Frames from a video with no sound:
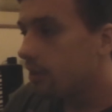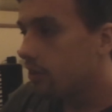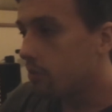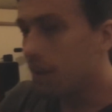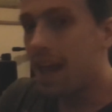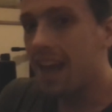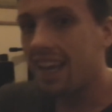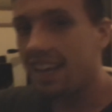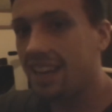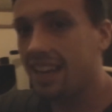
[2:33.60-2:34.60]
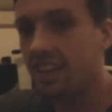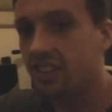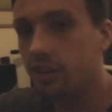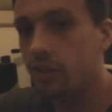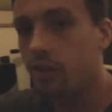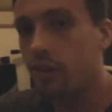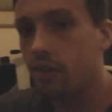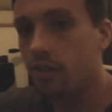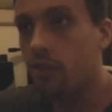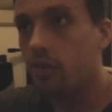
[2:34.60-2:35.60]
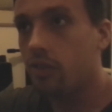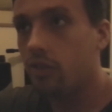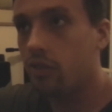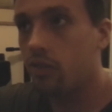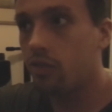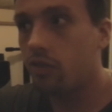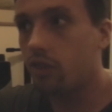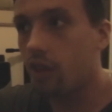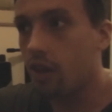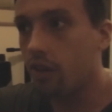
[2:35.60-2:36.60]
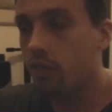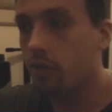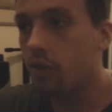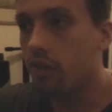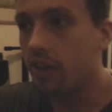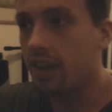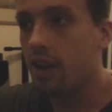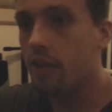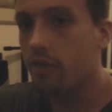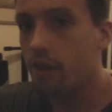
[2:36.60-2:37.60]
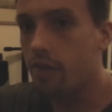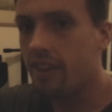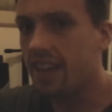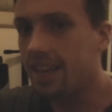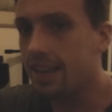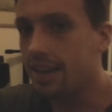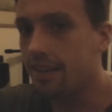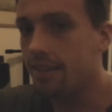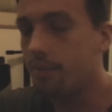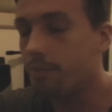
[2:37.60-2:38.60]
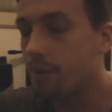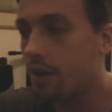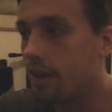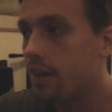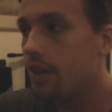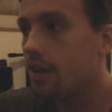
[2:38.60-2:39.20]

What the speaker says: some lagging issues, and sometimes it can overheat, but